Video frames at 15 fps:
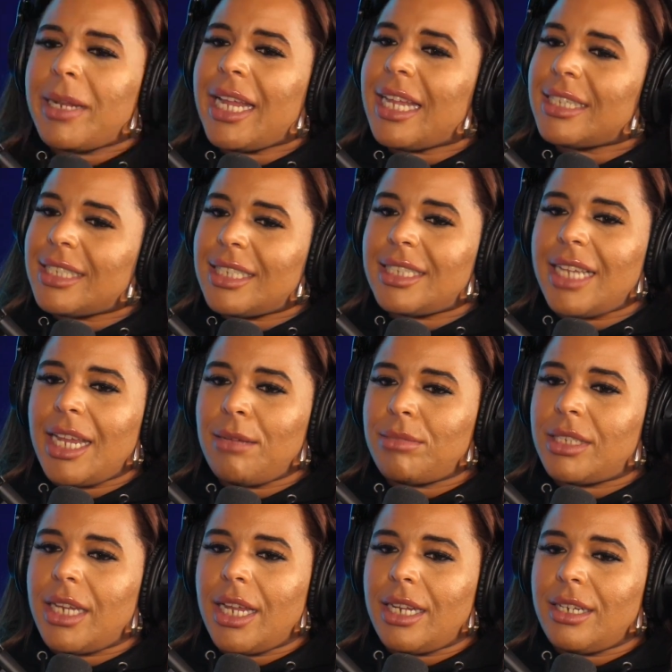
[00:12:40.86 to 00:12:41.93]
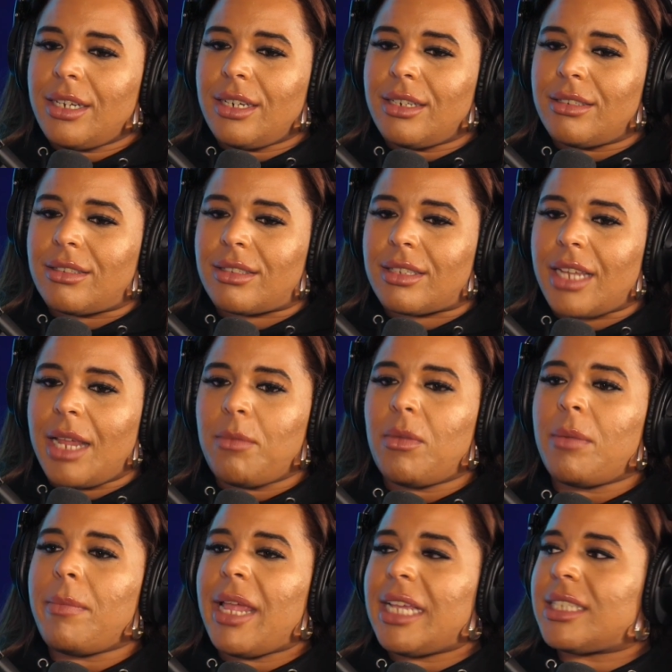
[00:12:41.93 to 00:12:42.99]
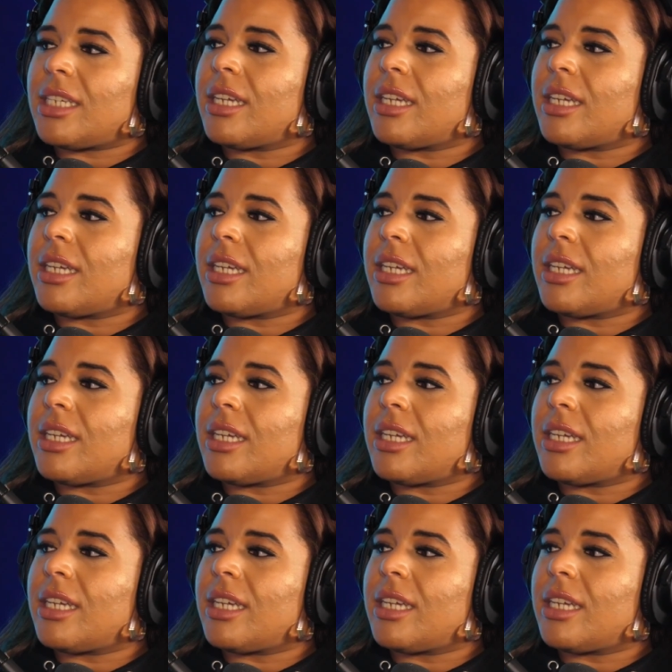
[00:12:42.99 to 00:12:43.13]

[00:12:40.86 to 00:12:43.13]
has the same standards. And what makes a good